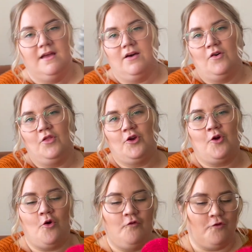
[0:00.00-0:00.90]
on the
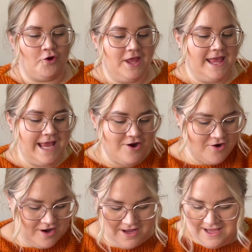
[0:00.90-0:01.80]
go for a
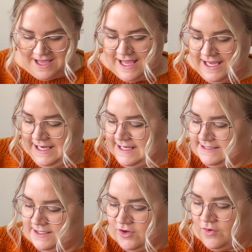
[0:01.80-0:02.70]
year. He
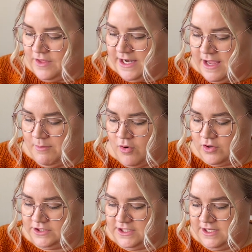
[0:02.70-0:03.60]
doesn't know that I
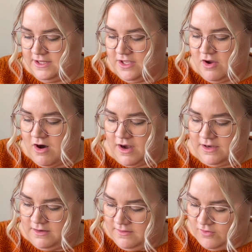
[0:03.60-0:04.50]
bought the
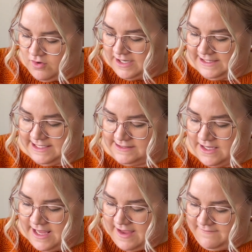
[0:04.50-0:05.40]
yarn, or at least
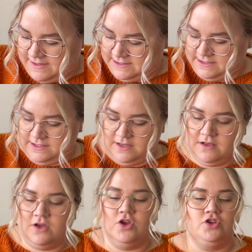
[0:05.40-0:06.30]
I haven't
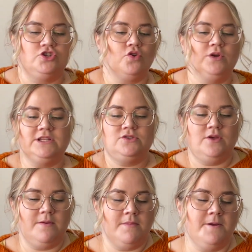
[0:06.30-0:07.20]
shown it to
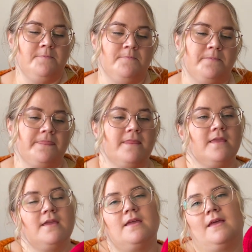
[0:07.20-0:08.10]
him.
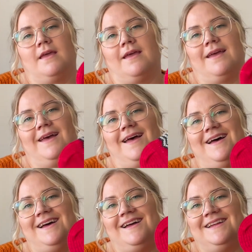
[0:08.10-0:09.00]

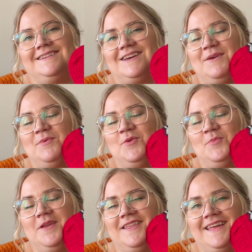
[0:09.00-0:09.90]
And I'm
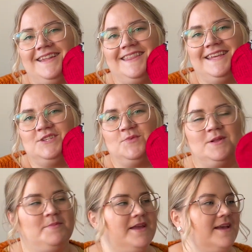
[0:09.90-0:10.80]
hoping that these
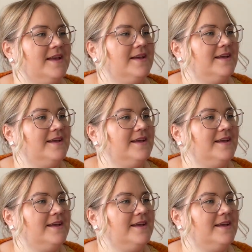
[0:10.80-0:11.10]
will be